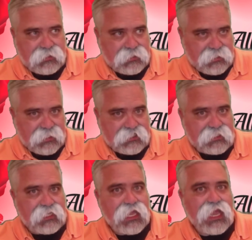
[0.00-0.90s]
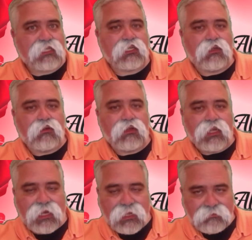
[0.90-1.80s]
decently
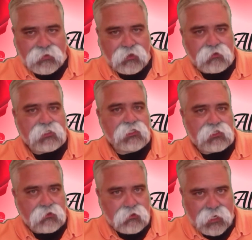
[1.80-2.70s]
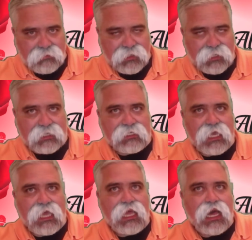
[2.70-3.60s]
executed, and it builds the story because
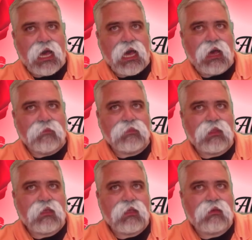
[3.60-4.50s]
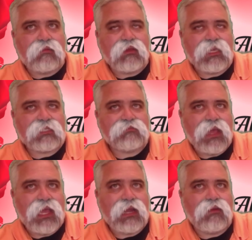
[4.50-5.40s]
with his
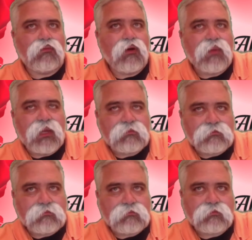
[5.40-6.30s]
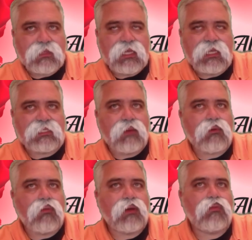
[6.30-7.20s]
main woman, his
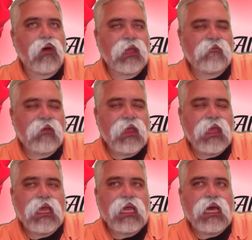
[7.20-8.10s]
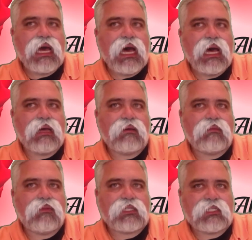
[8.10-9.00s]
number one wife,
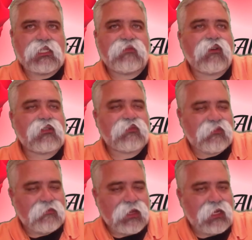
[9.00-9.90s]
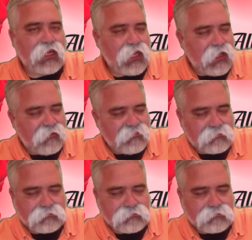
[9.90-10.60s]
which is his first forbidden love.